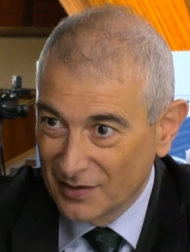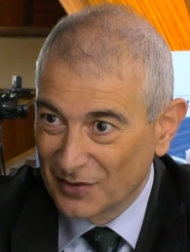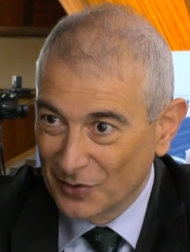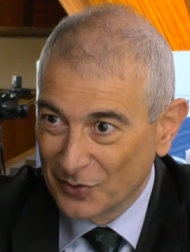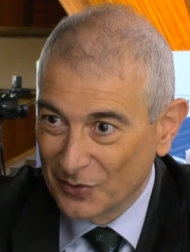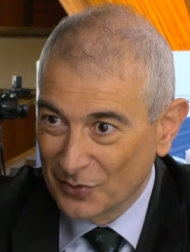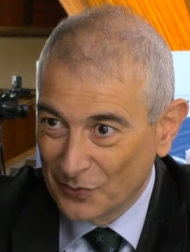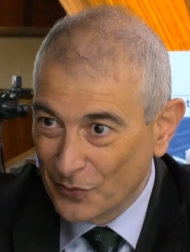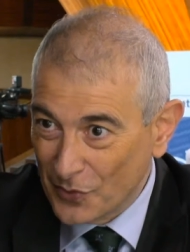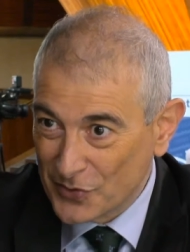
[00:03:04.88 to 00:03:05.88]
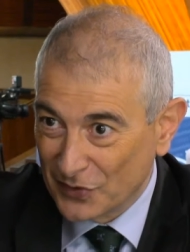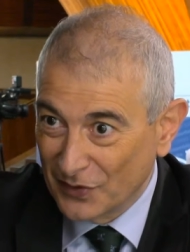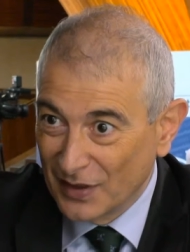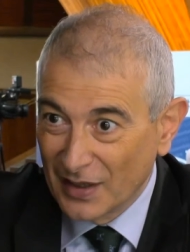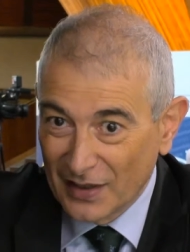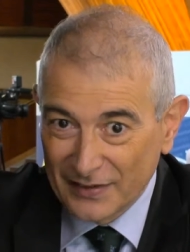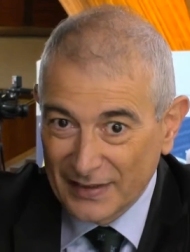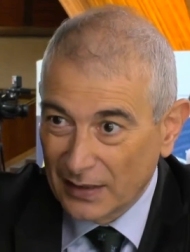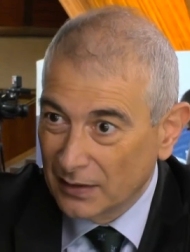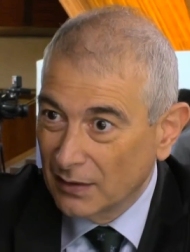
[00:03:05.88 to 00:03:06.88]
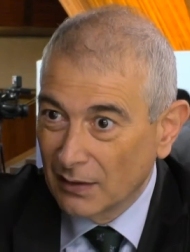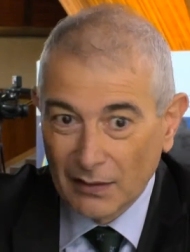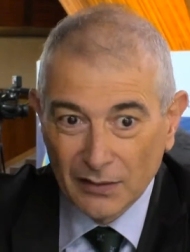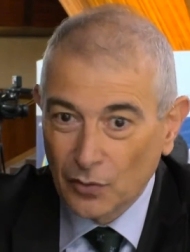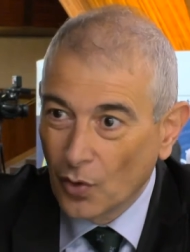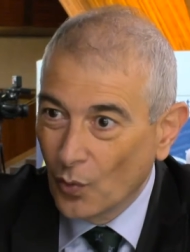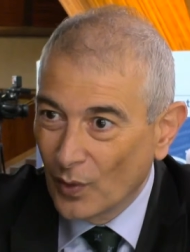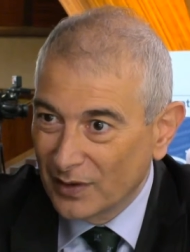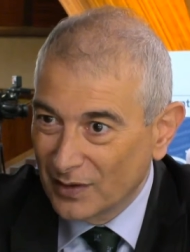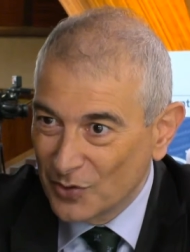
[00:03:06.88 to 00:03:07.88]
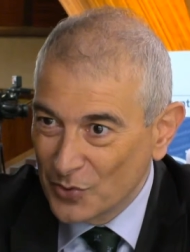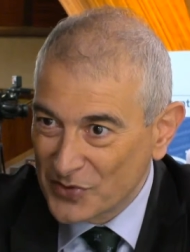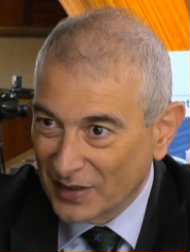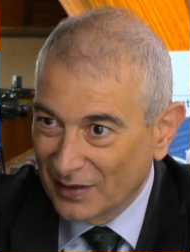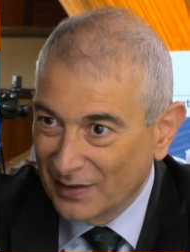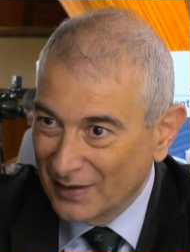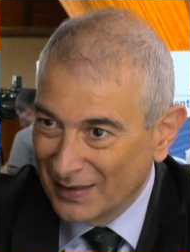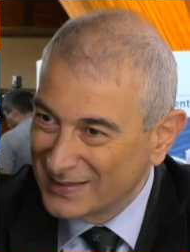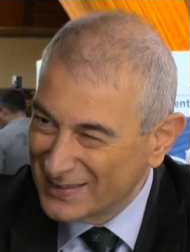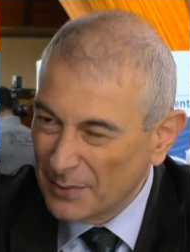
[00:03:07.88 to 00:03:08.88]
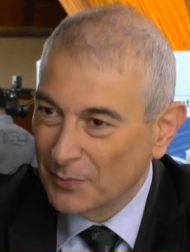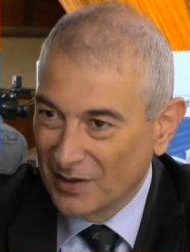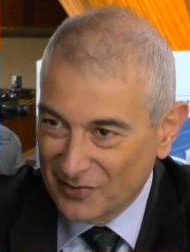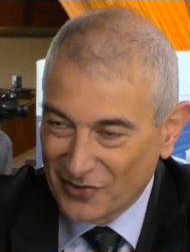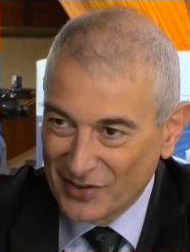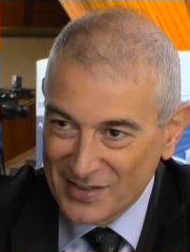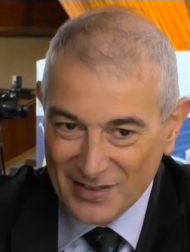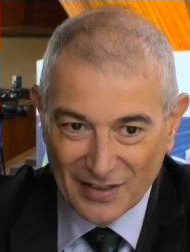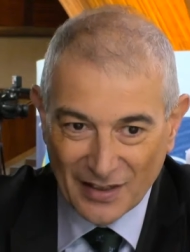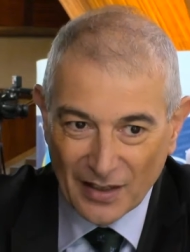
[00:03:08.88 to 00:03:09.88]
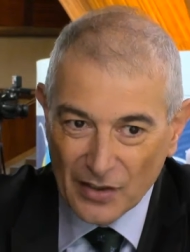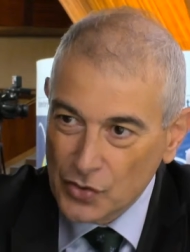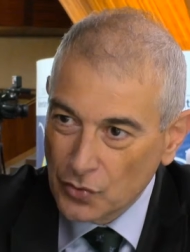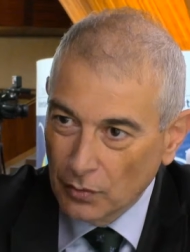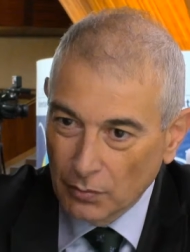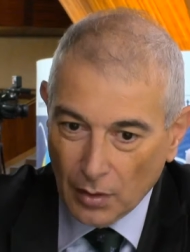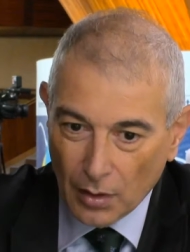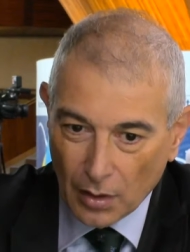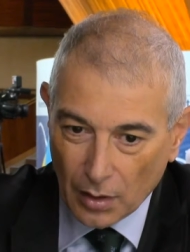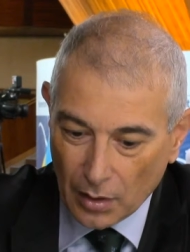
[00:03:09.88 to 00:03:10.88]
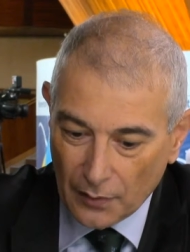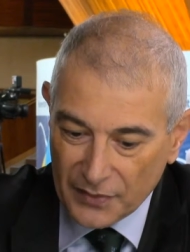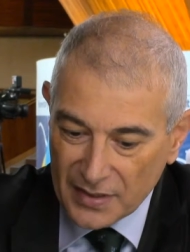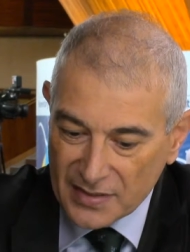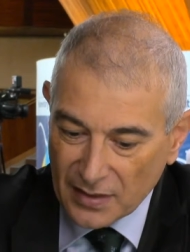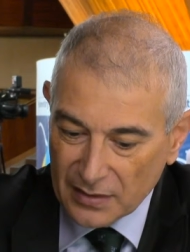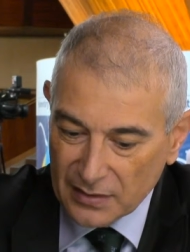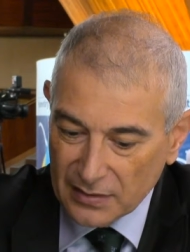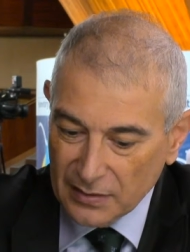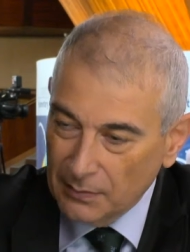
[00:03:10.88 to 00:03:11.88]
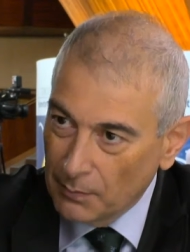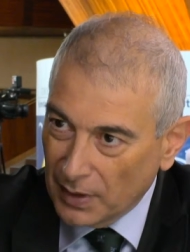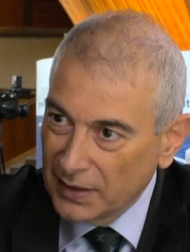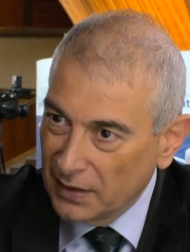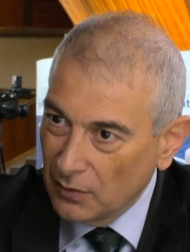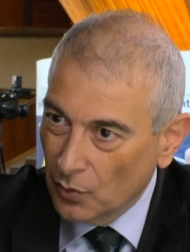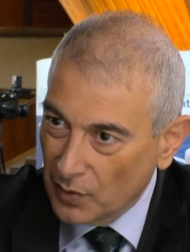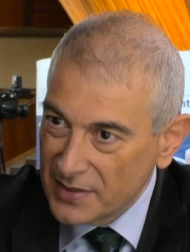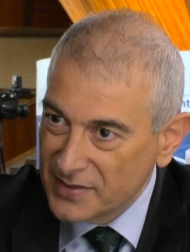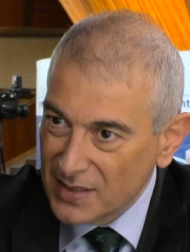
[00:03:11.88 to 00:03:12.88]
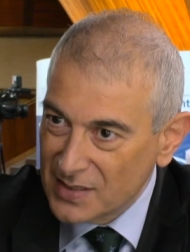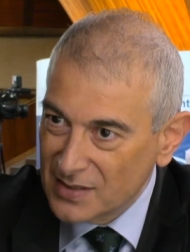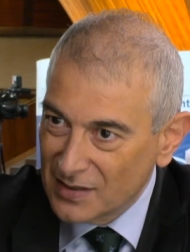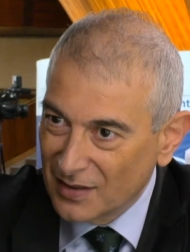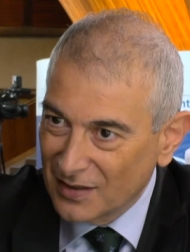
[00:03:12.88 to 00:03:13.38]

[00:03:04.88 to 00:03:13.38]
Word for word: you know the frozen then no one using in some countries so these are the money or assets